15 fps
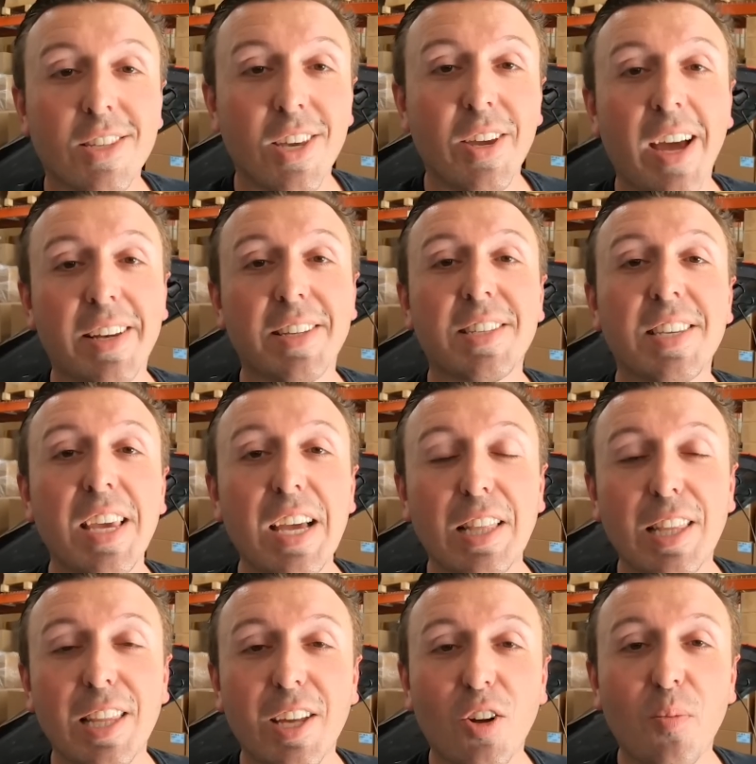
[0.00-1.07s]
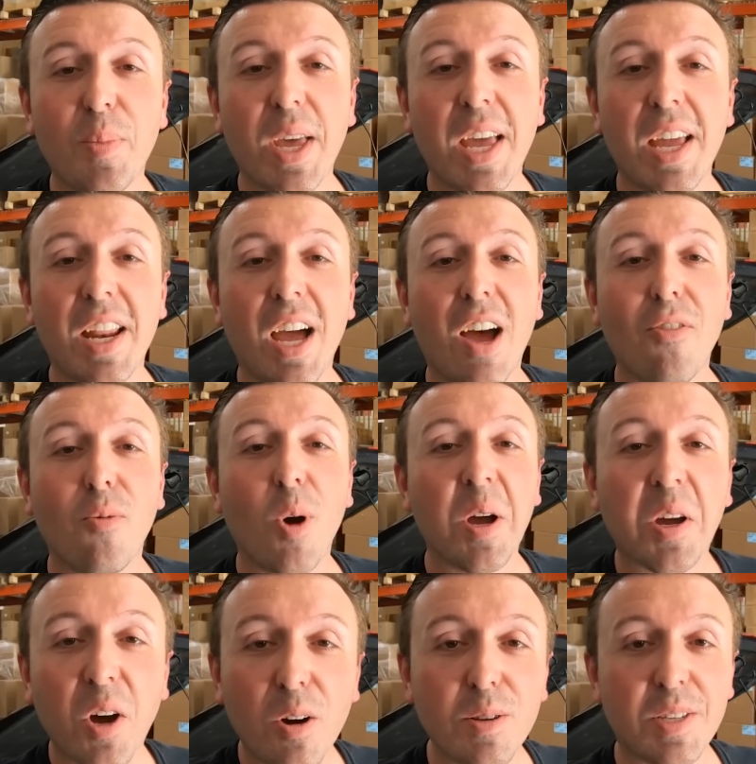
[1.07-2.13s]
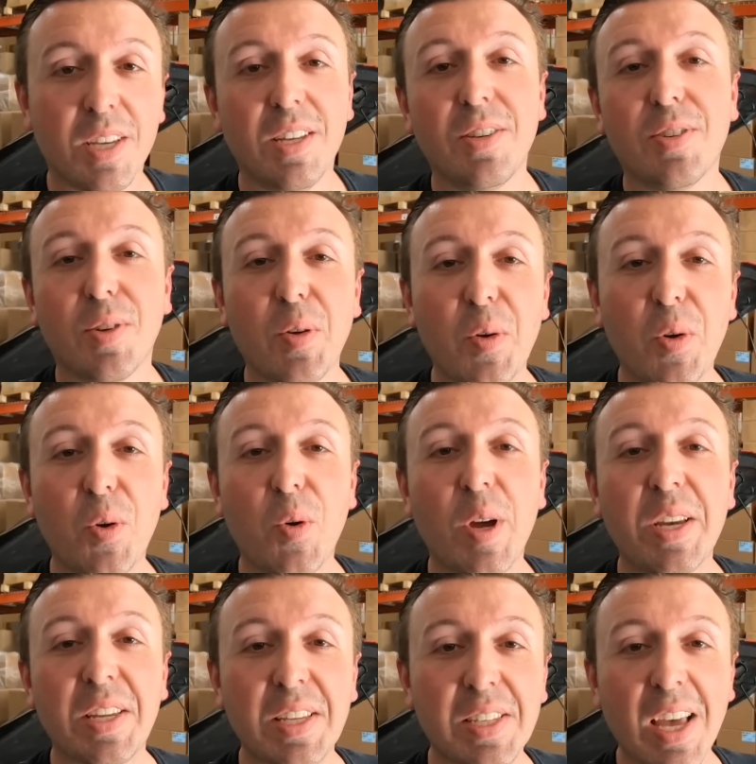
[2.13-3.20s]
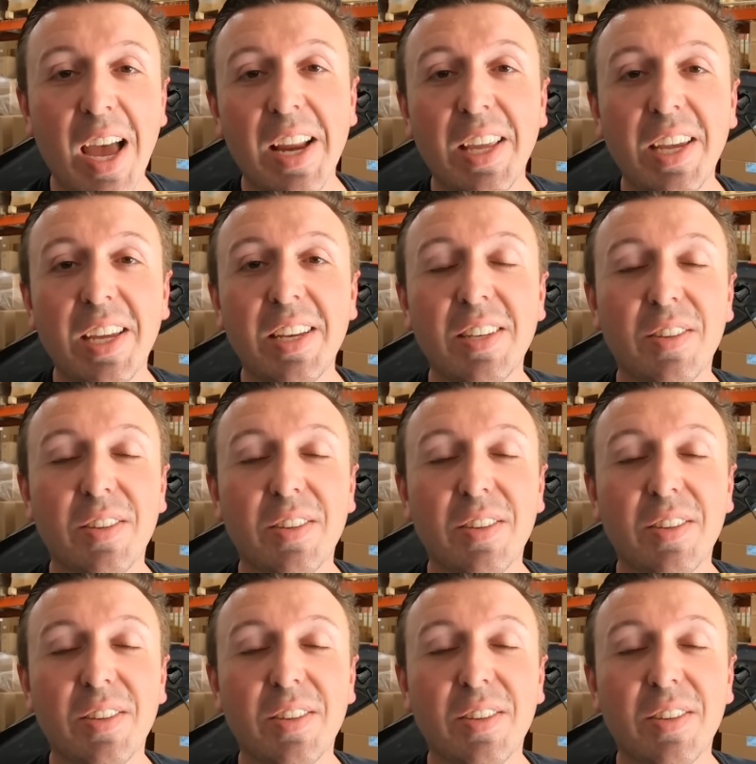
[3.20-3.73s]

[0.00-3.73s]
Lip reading: So you got to see a little bit of what goes into designing,